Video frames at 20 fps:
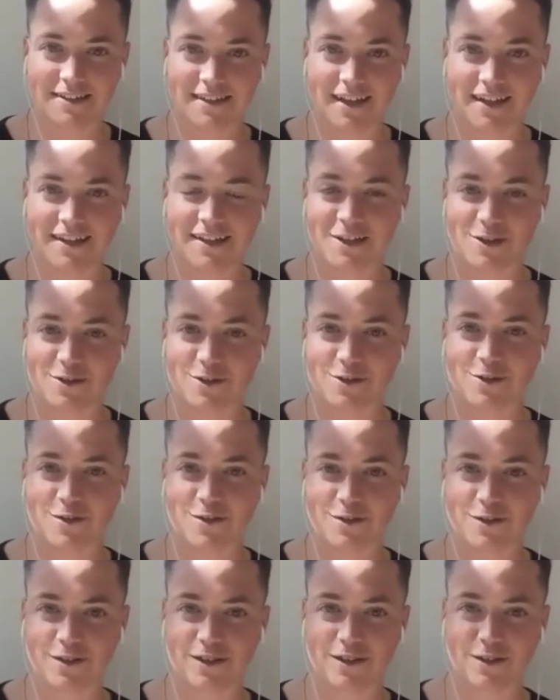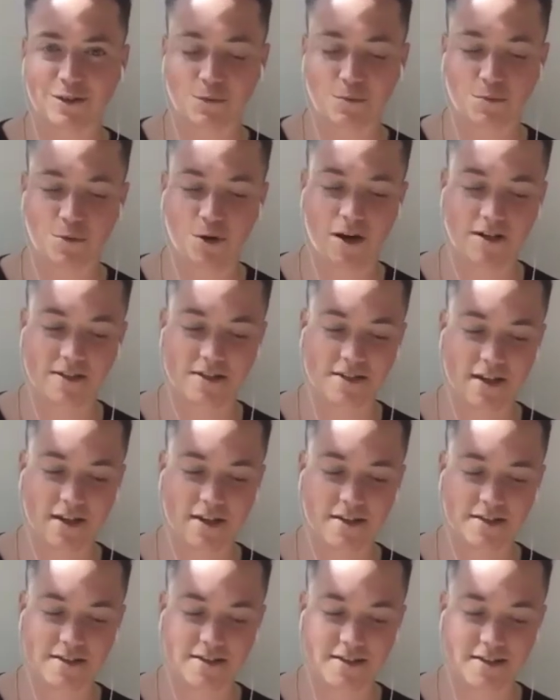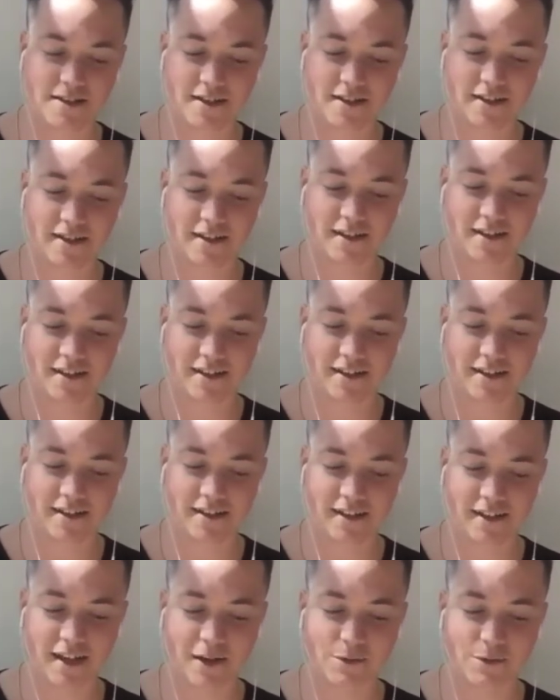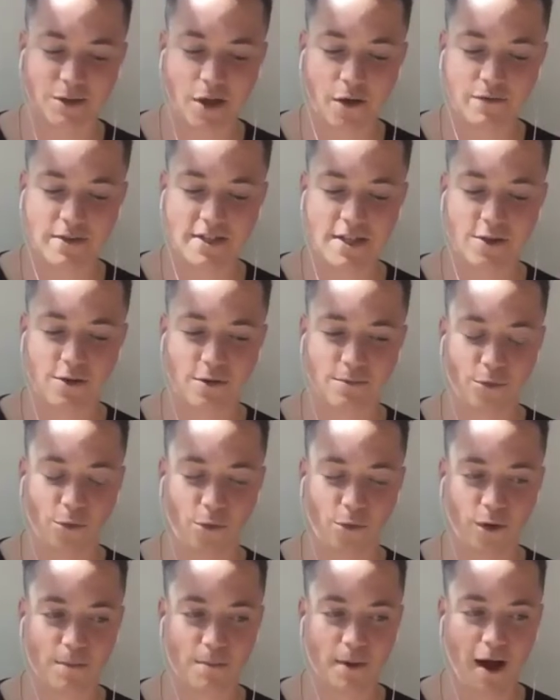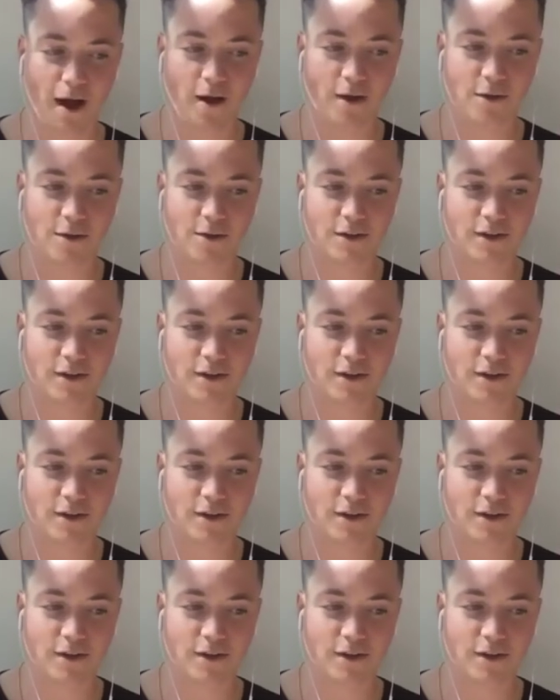I hear in your process. And I would love to hear more about